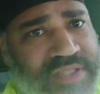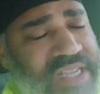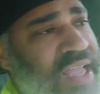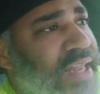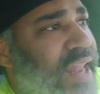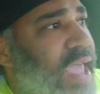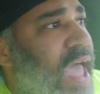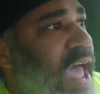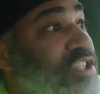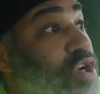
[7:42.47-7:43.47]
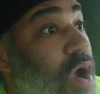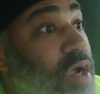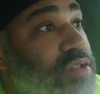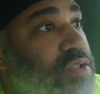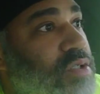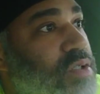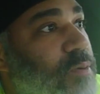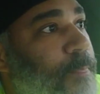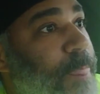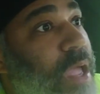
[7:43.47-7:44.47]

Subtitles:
Like I charge about